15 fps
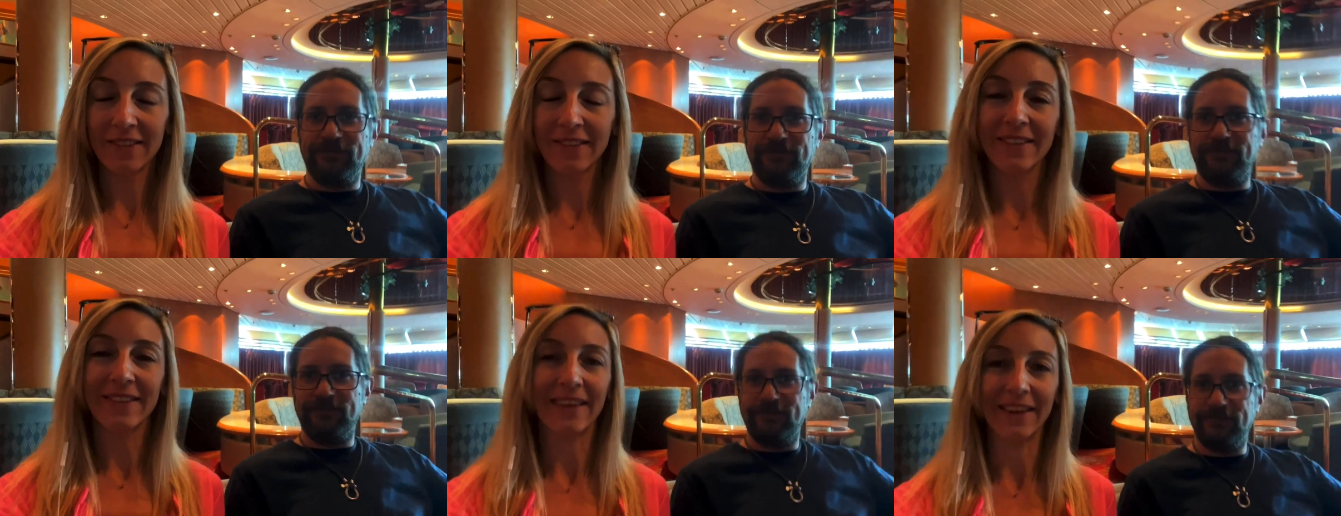
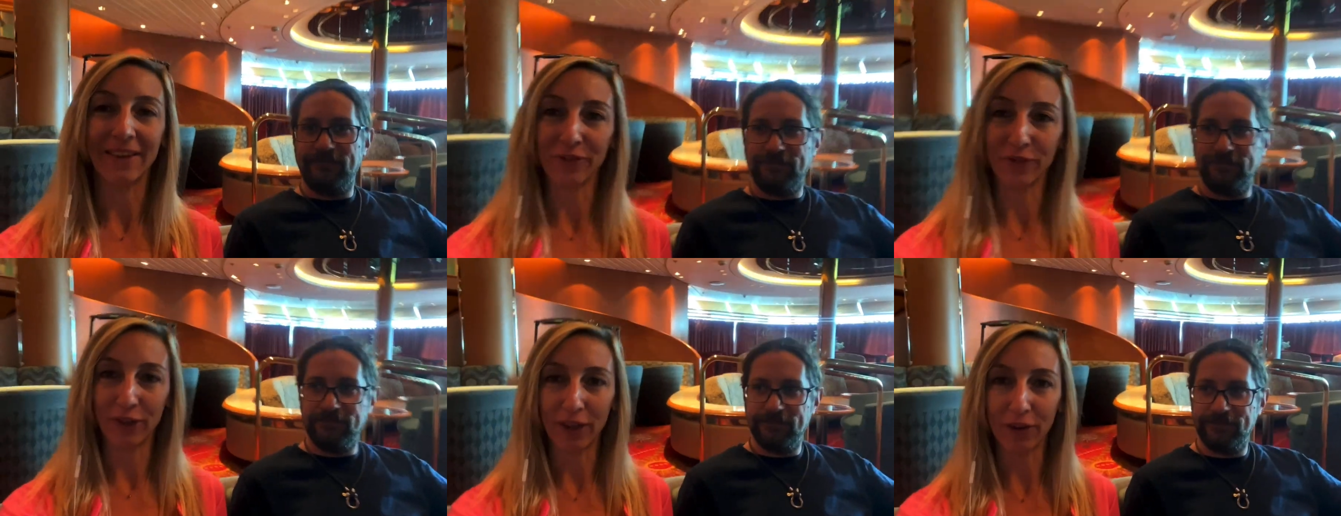Speaker 1: and we
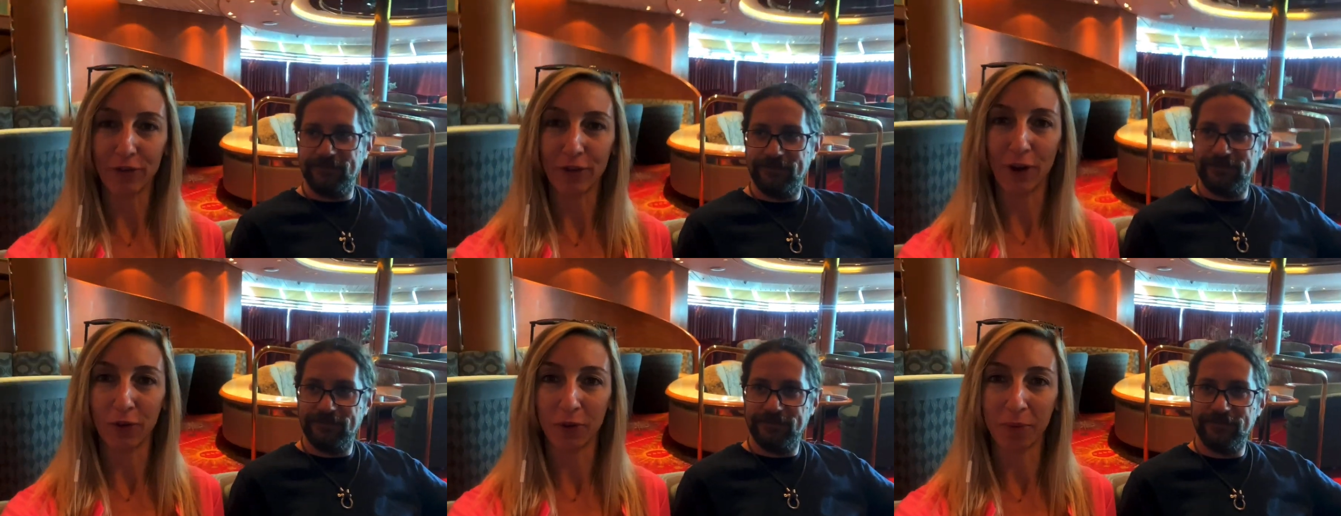have
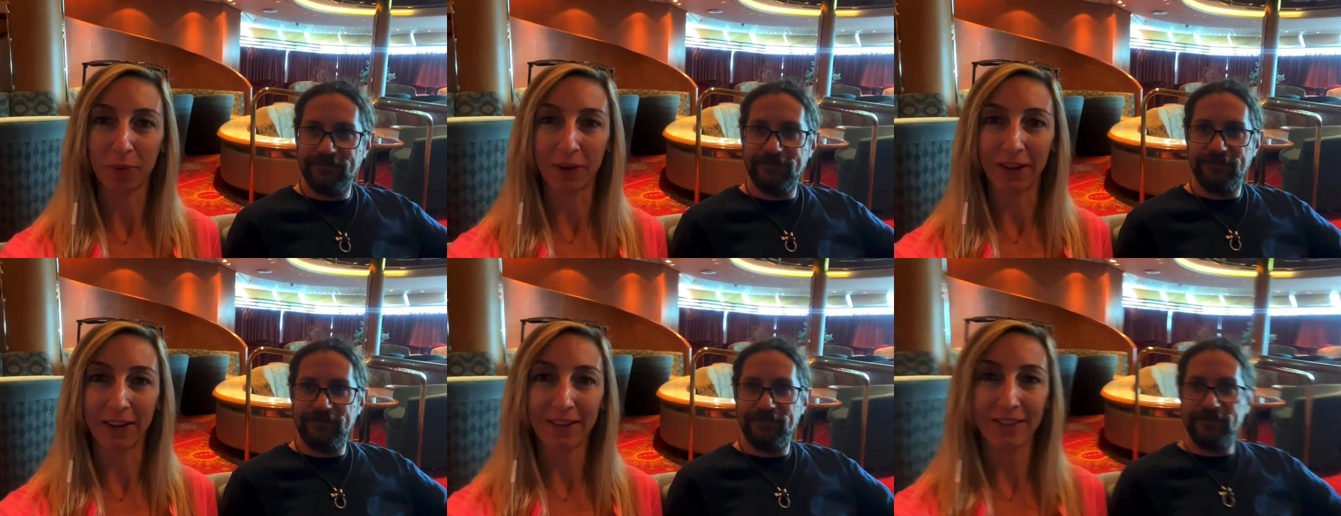found a
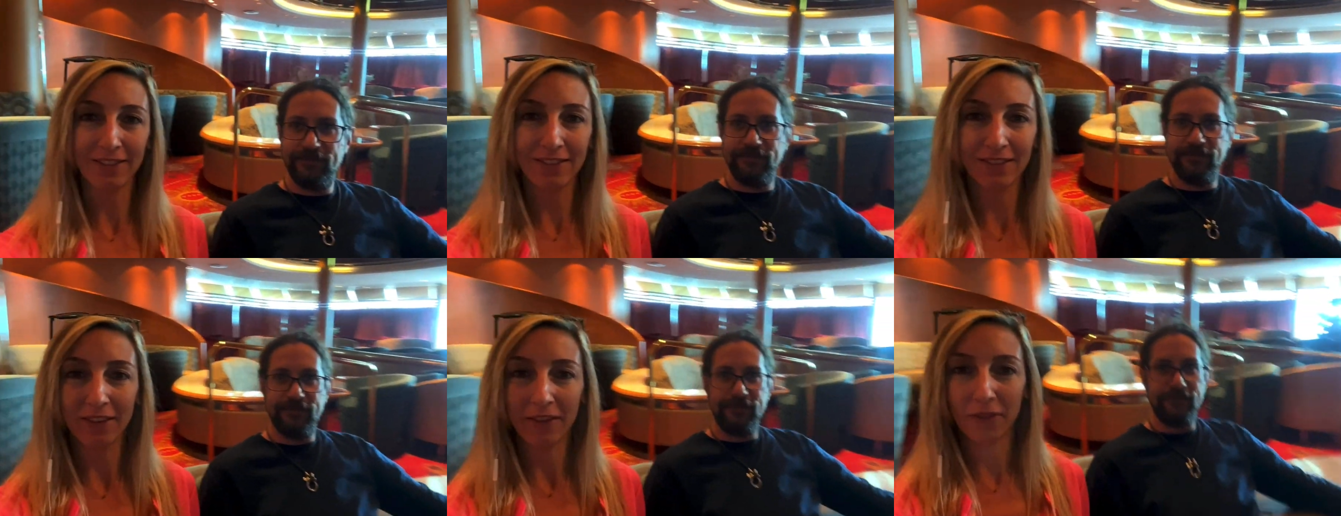place,
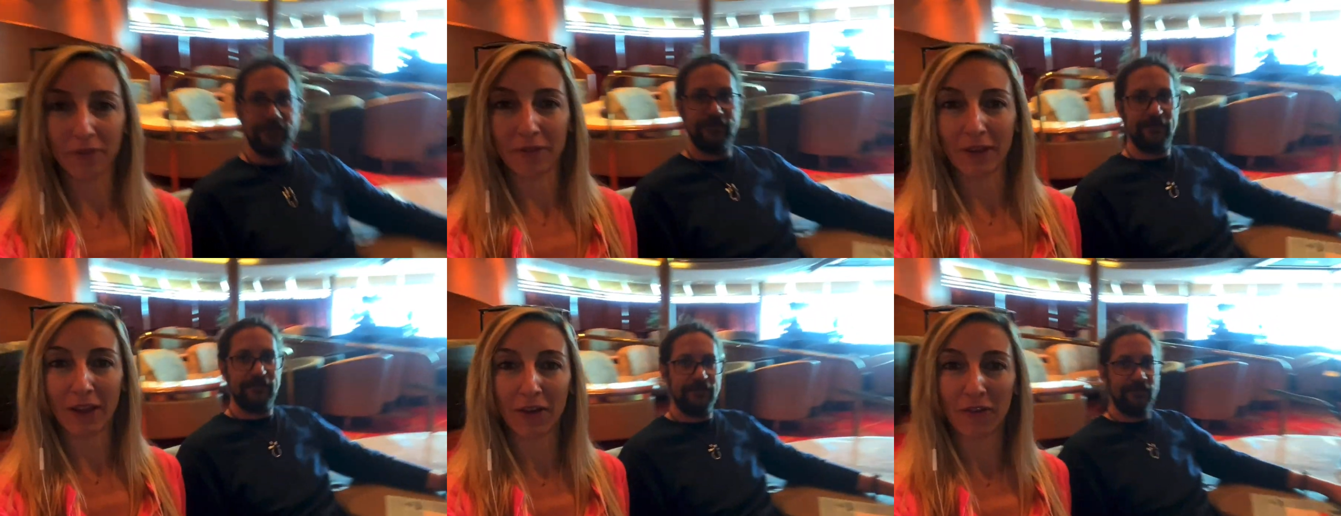we
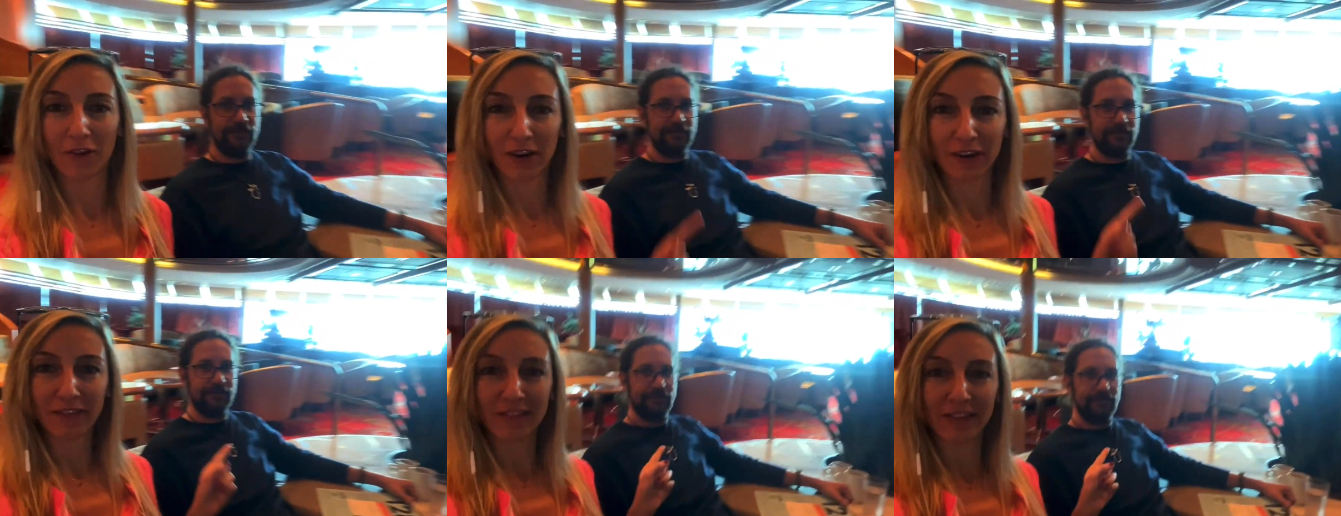have our
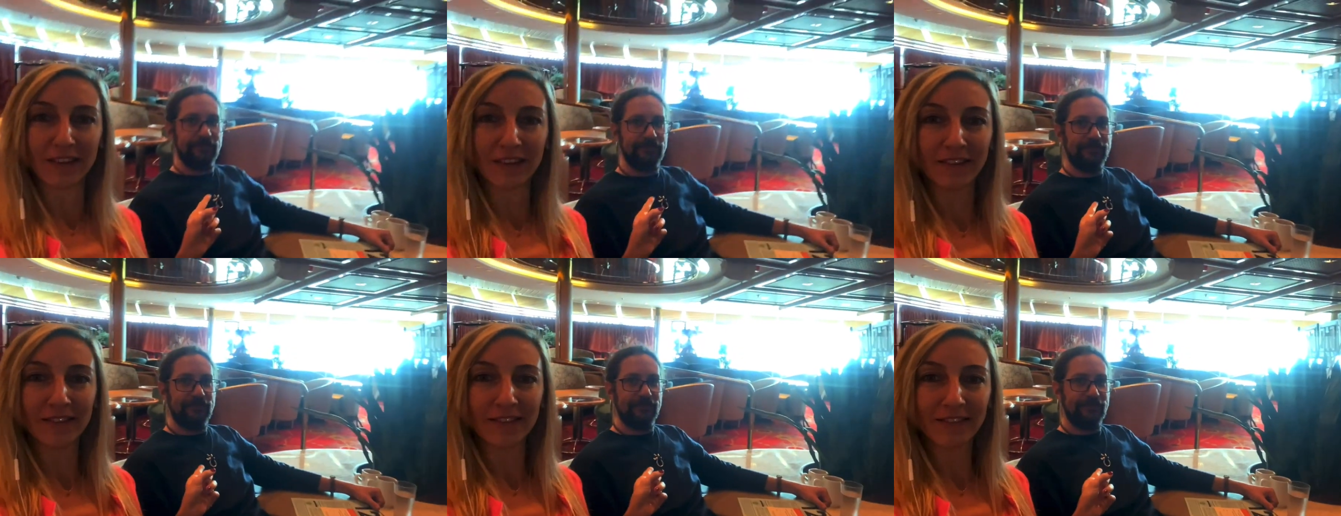
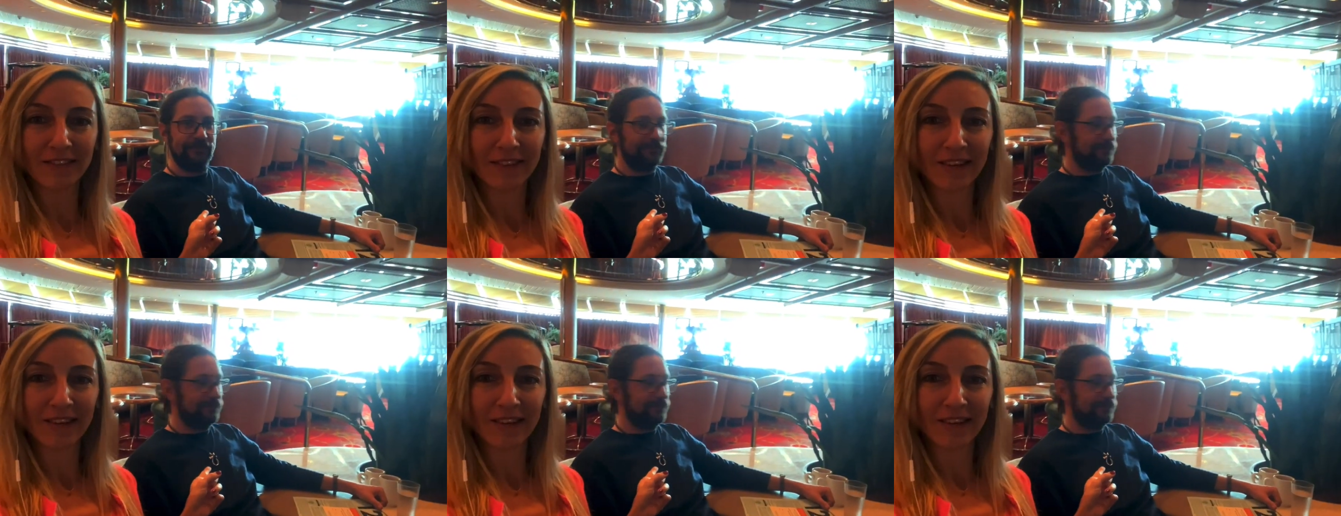teas